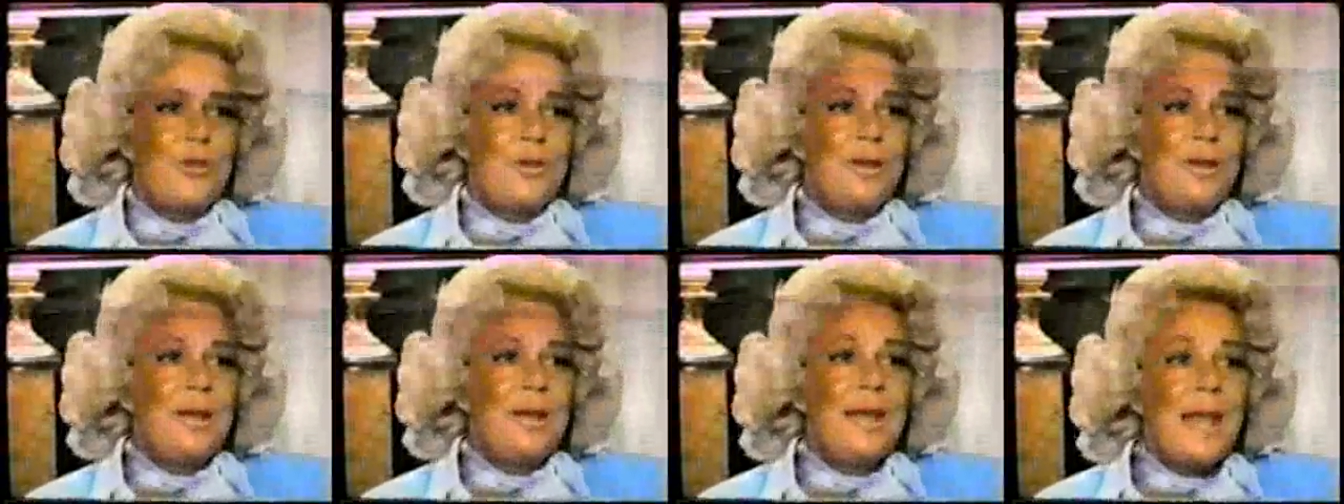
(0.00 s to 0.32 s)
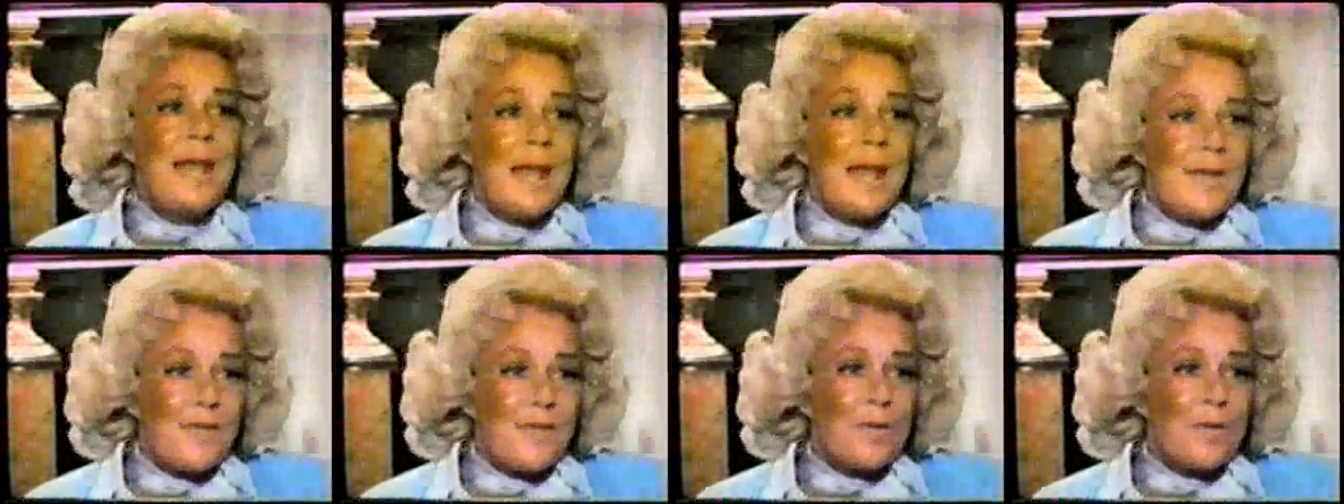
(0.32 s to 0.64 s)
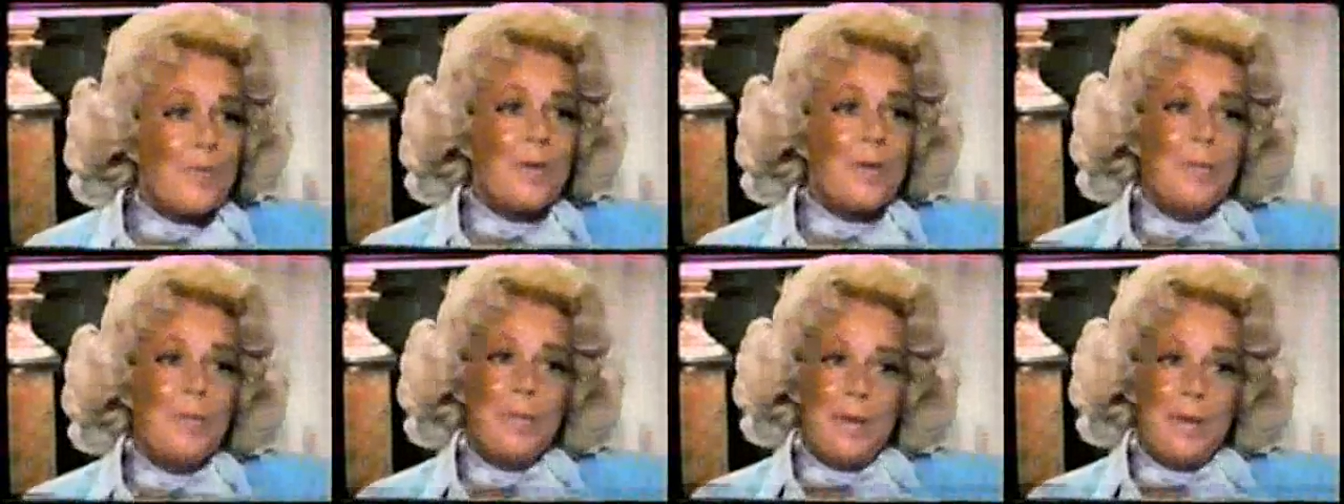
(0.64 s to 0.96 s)
You should
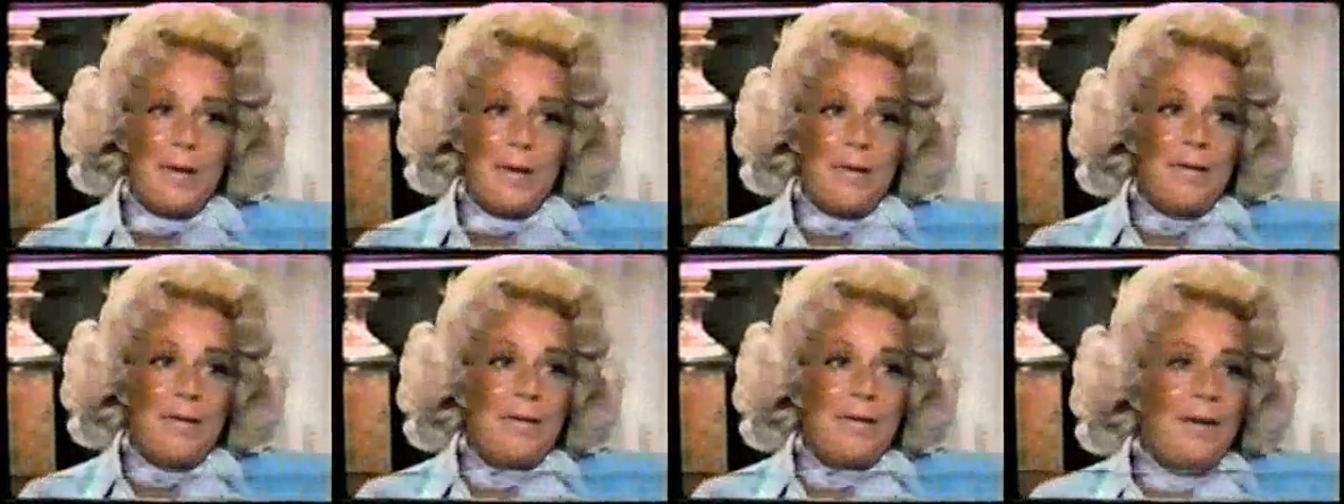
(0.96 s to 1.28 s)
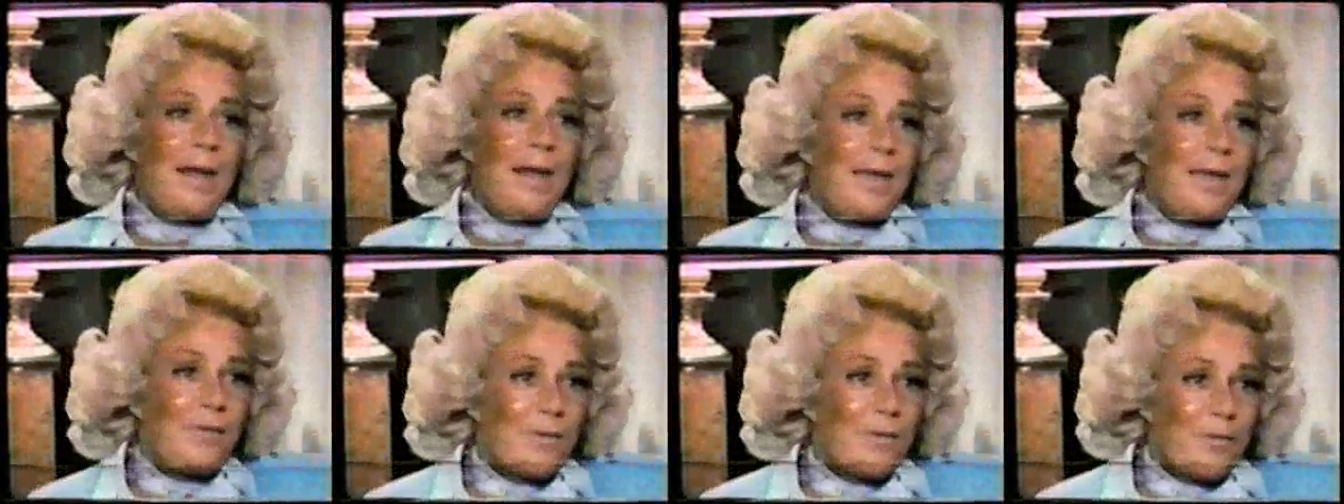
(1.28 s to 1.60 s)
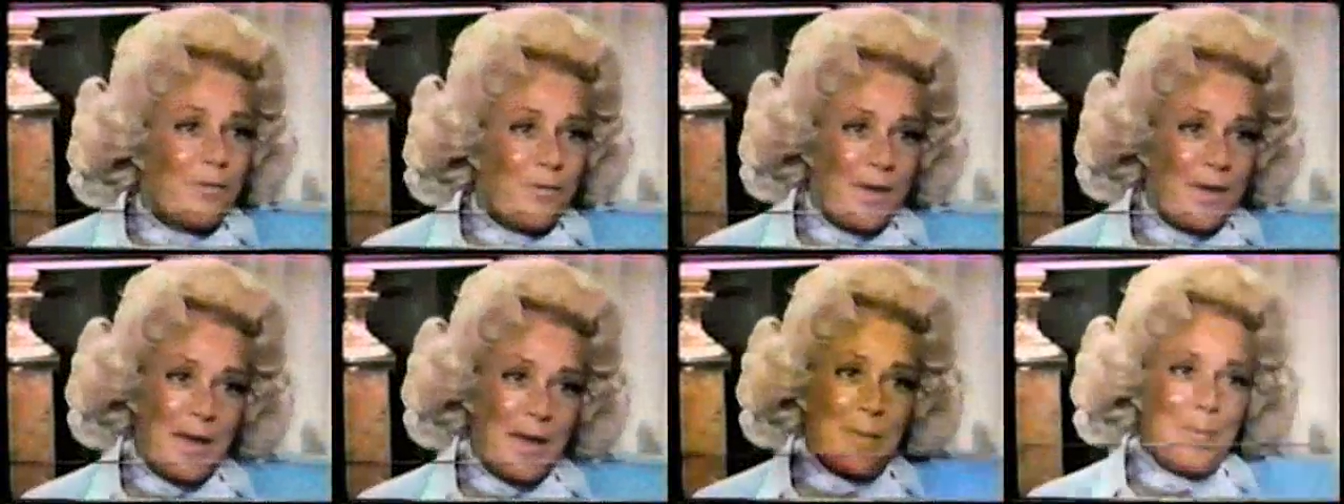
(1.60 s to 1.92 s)
never be married and
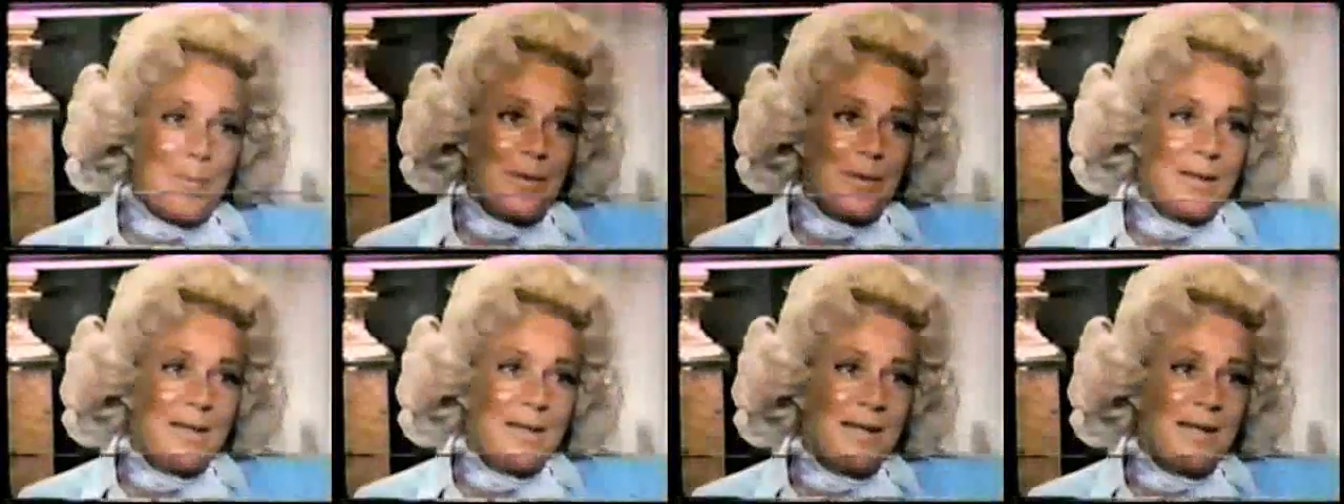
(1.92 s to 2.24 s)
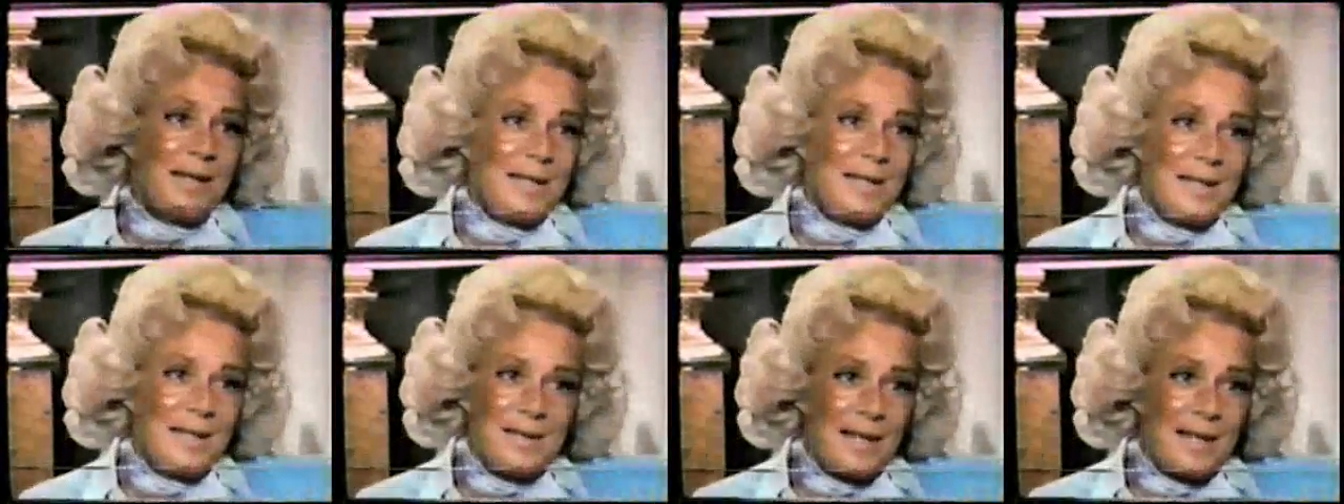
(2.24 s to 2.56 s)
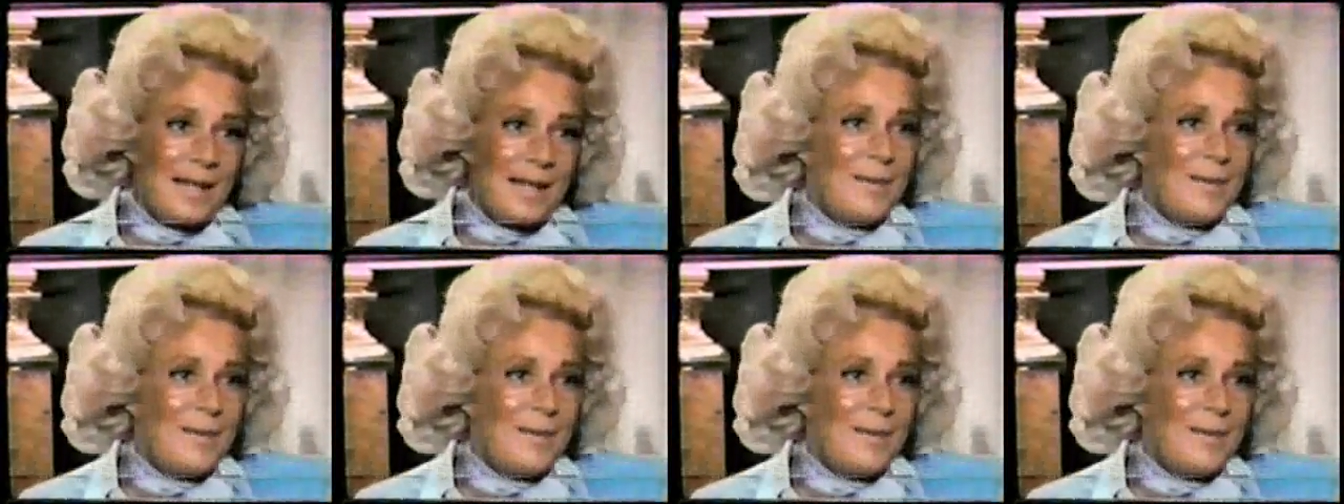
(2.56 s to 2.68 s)
have a family